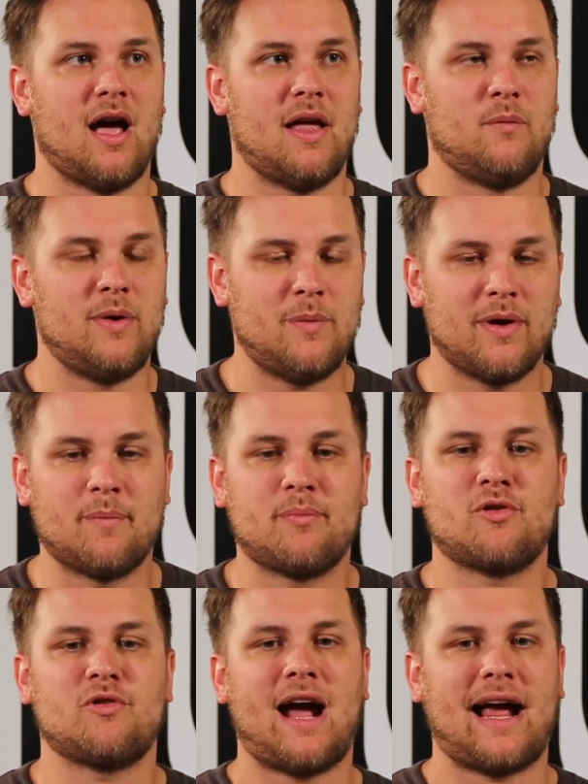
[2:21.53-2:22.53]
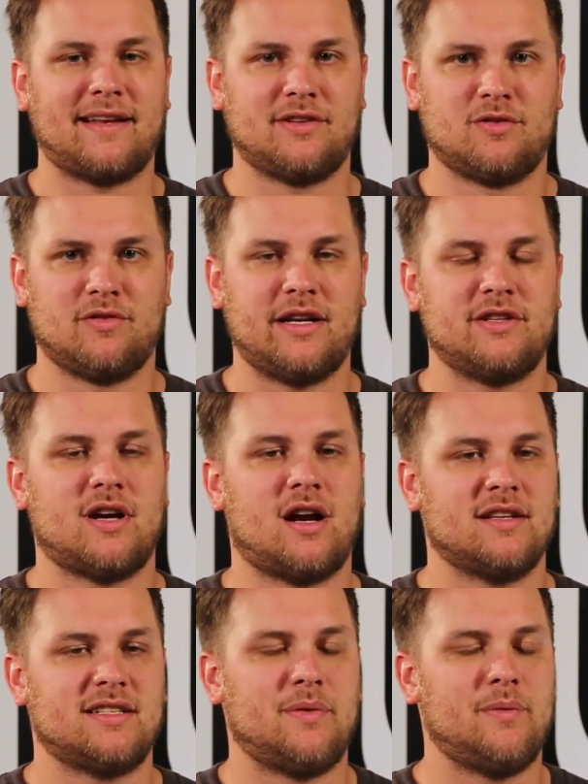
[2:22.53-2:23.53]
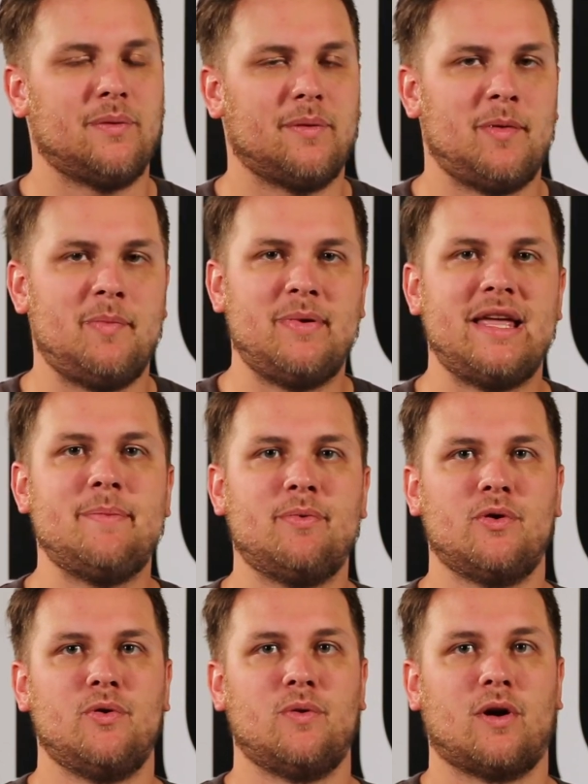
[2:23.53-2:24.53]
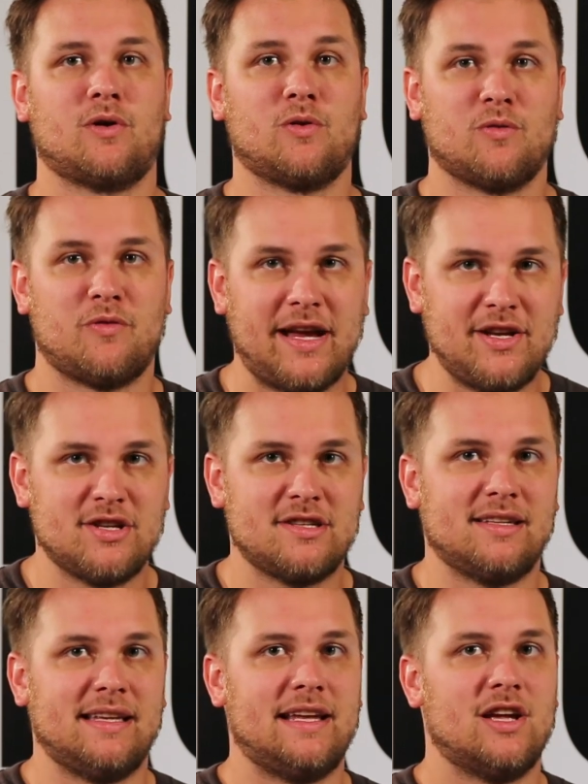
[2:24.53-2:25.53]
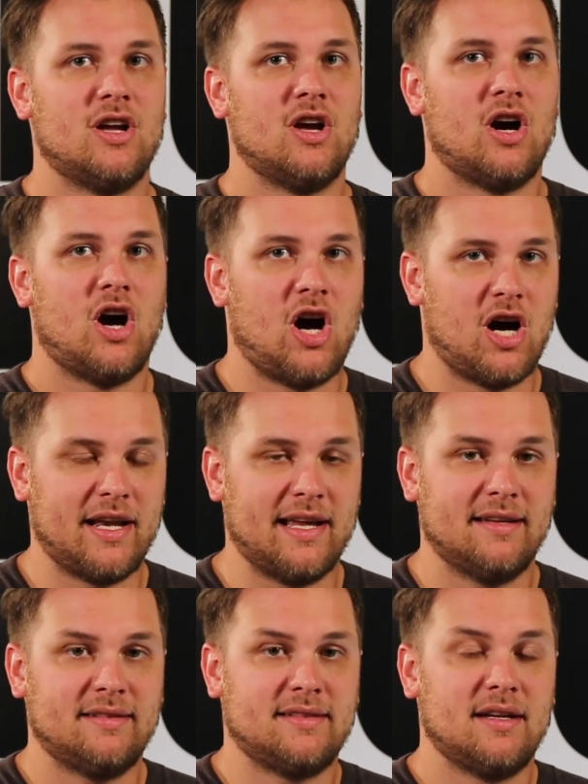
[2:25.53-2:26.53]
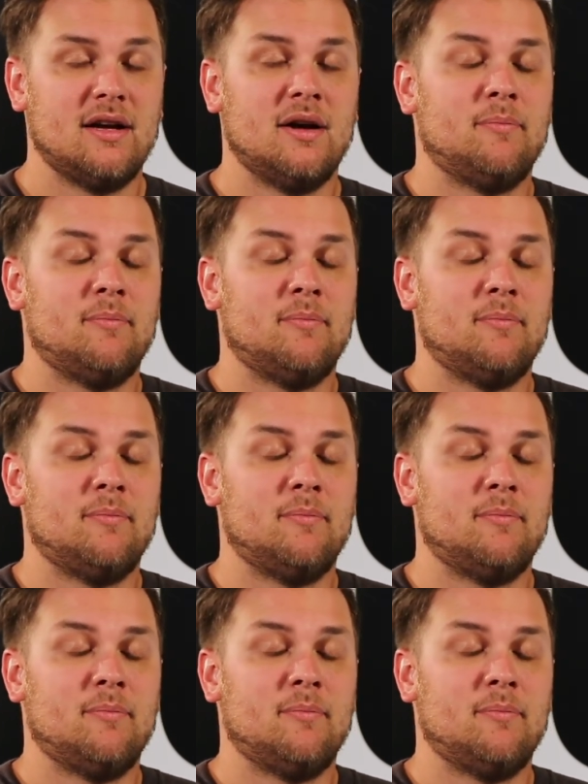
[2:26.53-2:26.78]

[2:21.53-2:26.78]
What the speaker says: And we want to practice courageous honesty. We want to be people who are courageously honest.